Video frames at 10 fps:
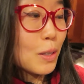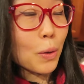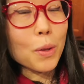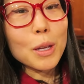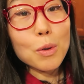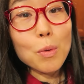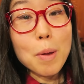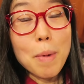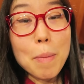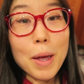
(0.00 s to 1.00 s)
So this will
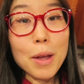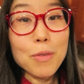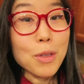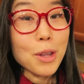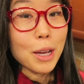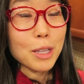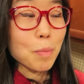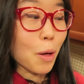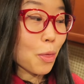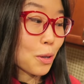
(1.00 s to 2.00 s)
be my pet for the next
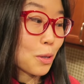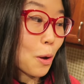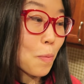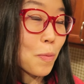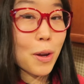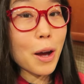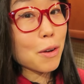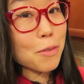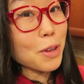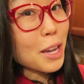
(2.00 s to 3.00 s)
month or so. You
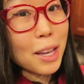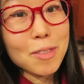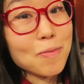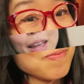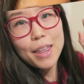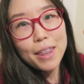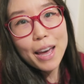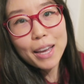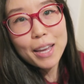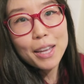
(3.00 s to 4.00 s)
gotta feed it.
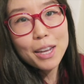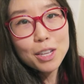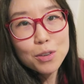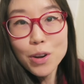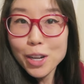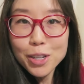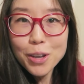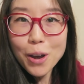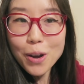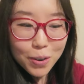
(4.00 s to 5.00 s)
That kit is ready to
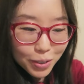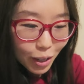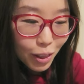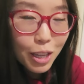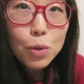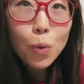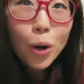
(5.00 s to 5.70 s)
go. Now let's